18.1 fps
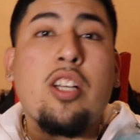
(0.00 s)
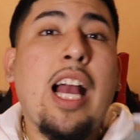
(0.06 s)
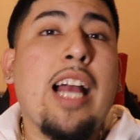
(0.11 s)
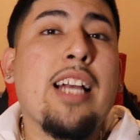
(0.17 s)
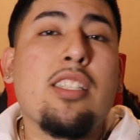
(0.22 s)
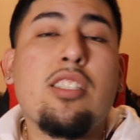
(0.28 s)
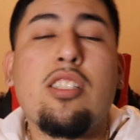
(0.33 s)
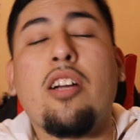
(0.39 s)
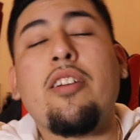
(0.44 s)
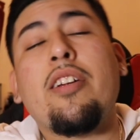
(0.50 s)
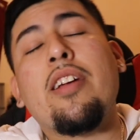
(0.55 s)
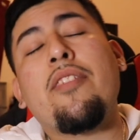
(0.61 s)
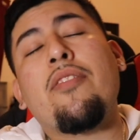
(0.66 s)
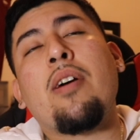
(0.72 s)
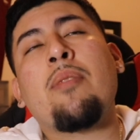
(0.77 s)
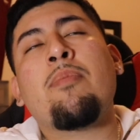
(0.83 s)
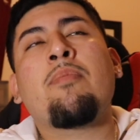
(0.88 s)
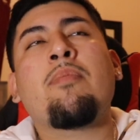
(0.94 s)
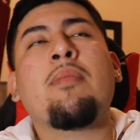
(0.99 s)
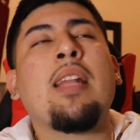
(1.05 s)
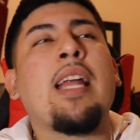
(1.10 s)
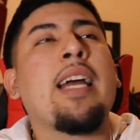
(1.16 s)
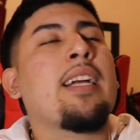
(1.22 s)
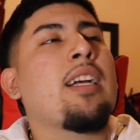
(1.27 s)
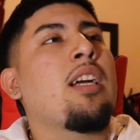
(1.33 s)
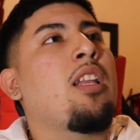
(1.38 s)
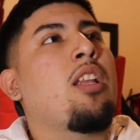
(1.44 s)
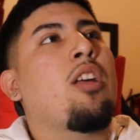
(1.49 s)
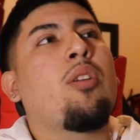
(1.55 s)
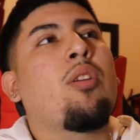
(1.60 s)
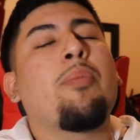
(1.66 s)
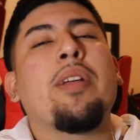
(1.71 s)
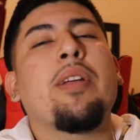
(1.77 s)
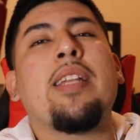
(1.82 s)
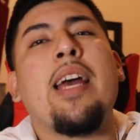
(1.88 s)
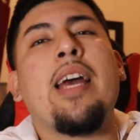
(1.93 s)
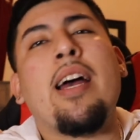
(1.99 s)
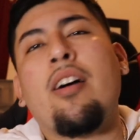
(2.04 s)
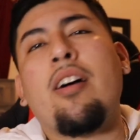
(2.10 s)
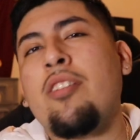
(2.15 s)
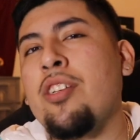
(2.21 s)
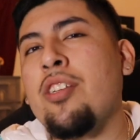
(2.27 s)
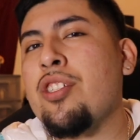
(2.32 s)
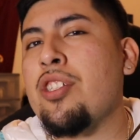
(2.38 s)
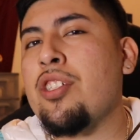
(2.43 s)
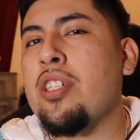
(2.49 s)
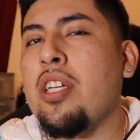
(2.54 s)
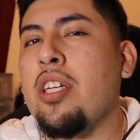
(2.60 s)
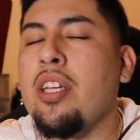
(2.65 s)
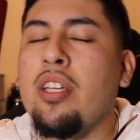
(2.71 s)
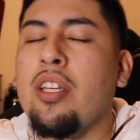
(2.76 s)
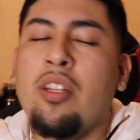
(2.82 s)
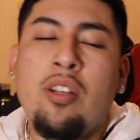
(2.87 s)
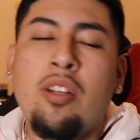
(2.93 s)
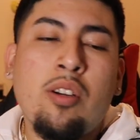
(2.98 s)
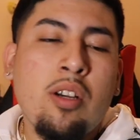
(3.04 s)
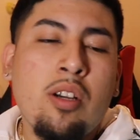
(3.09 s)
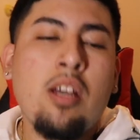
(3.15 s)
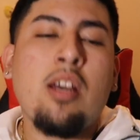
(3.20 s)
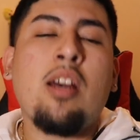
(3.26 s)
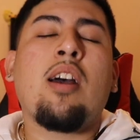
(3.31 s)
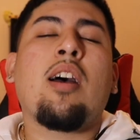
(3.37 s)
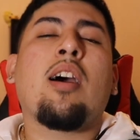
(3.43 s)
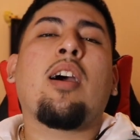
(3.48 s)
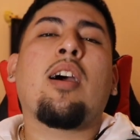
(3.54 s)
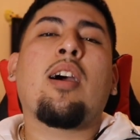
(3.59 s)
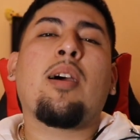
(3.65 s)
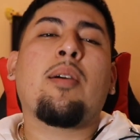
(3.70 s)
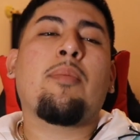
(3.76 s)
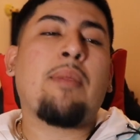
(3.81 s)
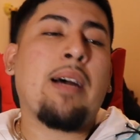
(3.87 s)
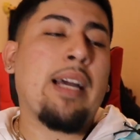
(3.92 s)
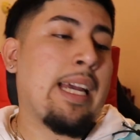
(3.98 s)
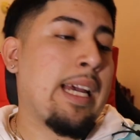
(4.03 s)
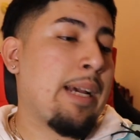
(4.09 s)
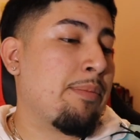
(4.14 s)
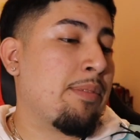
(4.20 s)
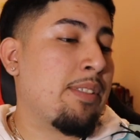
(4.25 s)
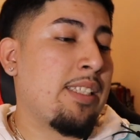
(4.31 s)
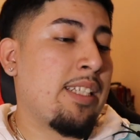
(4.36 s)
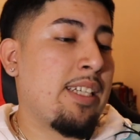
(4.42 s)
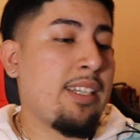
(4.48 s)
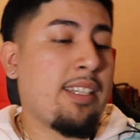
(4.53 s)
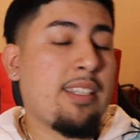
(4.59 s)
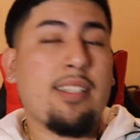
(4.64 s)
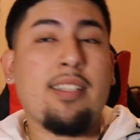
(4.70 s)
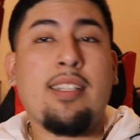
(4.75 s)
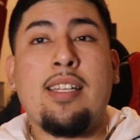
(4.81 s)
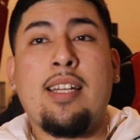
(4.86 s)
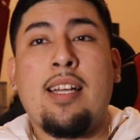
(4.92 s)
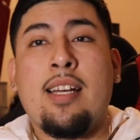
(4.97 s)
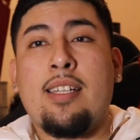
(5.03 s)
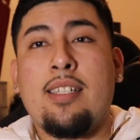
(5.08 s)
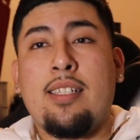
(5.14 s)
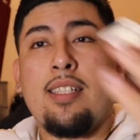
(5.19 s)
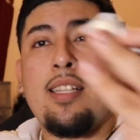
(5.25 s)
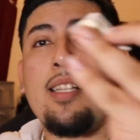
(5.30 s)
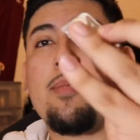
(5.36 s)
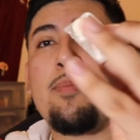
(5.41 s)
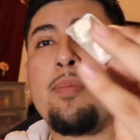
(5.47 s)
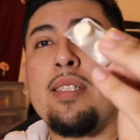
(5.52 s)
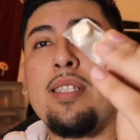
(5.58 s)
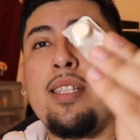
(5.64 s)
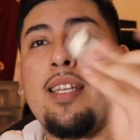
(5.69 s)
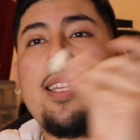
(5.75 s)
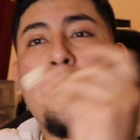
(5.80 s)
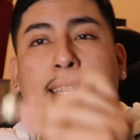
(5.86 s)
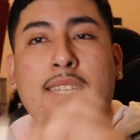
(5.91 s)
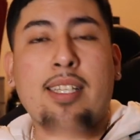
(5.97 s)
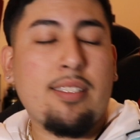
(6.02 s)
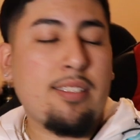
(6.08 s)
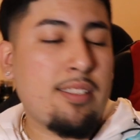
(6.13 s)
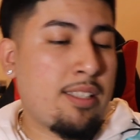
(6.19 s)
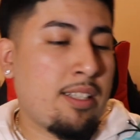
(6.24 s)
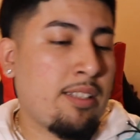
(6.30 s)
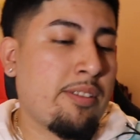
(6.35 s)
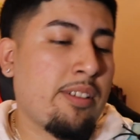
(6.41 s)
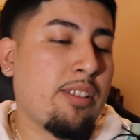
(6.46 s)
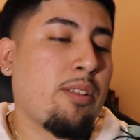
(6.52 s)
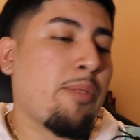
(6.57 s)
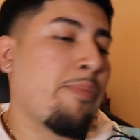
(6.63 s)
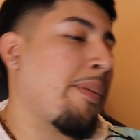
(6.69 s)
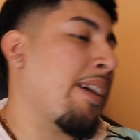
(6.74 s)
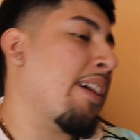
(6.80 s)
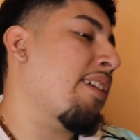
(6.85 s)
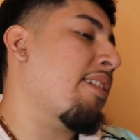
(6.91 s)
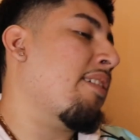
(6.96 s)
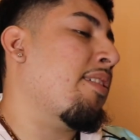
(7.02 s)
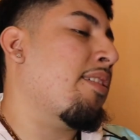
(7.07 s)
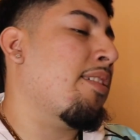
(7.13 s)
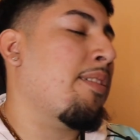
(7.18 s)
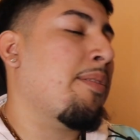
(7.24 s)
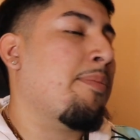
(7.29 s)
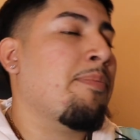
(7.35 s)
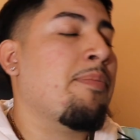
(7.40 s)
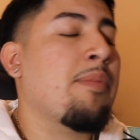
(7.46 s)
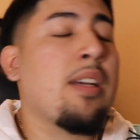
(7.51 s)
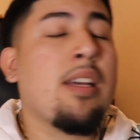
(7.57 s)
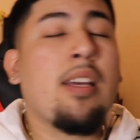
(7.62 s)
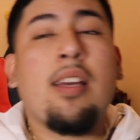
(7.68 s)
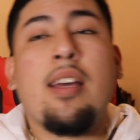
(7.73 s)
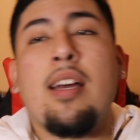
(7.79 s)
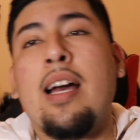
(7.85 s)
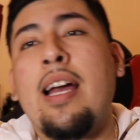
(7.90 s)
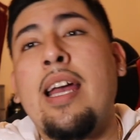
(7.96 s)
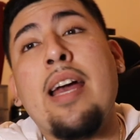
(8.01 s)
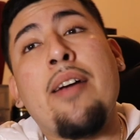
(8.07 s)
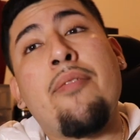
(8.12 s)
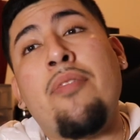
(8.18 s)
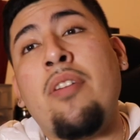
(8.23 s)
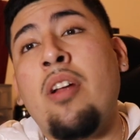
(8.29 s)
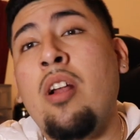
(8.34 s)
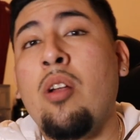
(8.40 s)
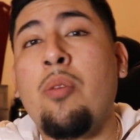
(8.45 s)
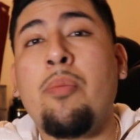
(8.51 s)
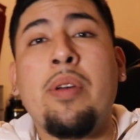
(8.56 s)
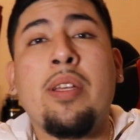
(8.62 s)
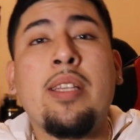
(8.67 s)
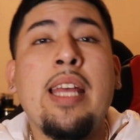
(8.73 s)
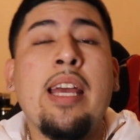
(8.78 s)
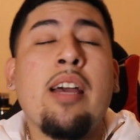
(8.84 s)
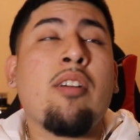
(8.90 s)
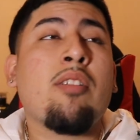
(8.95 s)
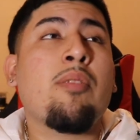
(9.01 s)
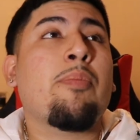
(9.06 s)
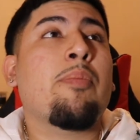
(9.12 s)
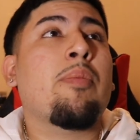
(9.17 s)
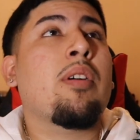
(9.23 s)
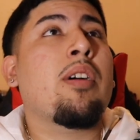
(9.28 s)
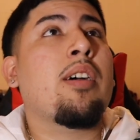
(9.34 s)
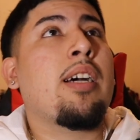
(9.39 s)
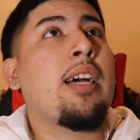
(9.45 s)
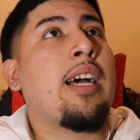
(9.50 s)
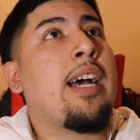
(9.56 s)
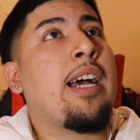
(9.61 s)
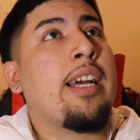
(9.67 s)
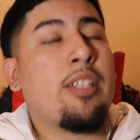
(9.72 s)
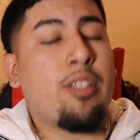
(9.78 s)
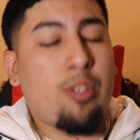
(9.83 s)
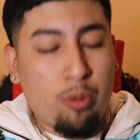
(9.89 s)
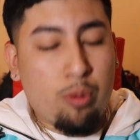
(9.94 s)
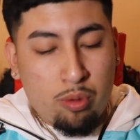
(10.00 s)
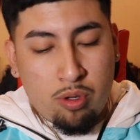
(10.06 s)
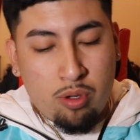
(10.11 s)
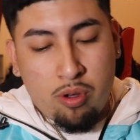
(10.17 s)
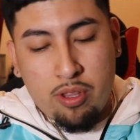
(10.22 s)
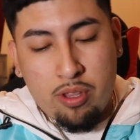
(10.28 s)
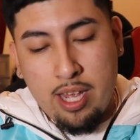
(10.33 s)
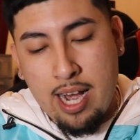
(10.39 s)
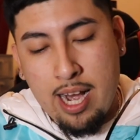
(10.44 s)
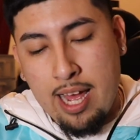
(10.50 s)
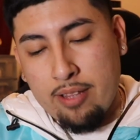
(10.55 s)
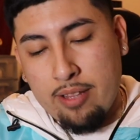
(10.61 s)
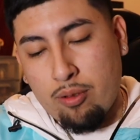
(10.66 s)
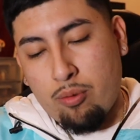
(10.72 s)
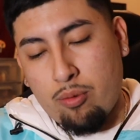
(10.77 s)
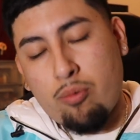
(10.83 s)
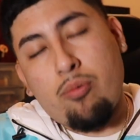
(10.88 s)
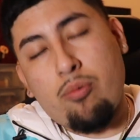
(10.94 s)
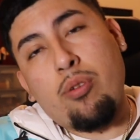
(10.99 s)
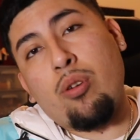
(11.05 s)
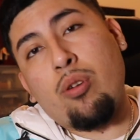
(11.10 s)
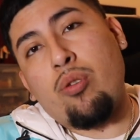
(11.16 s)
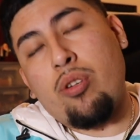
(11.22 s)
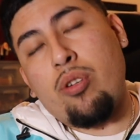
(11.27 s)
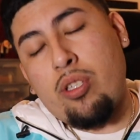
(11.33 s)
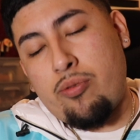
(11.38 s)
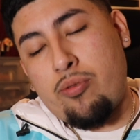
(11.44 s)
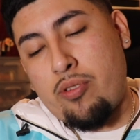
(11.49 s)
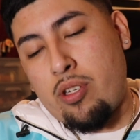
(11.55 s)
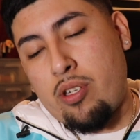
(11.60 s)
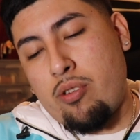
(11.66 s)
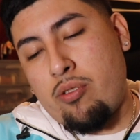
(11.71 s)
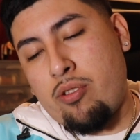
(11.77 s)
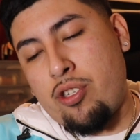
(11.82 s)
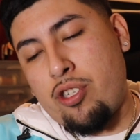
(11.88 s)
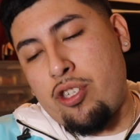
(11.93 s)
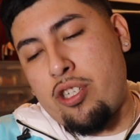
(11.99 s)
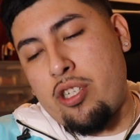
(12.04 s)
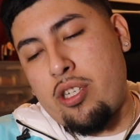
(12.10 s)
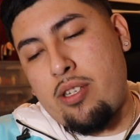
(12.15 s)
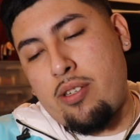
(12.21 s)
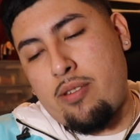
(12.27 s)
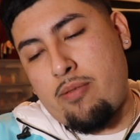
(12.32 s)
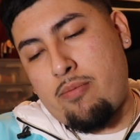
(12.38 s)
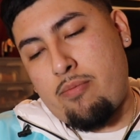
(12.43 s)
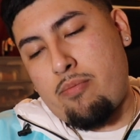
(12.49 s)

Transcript: guys, sorry if I'm like a little bit down and shit, you know. I am sick. Mira, estas pastillitas se están a tomar. I am feeling a little bit down, but I do know that I had to record this video and shit.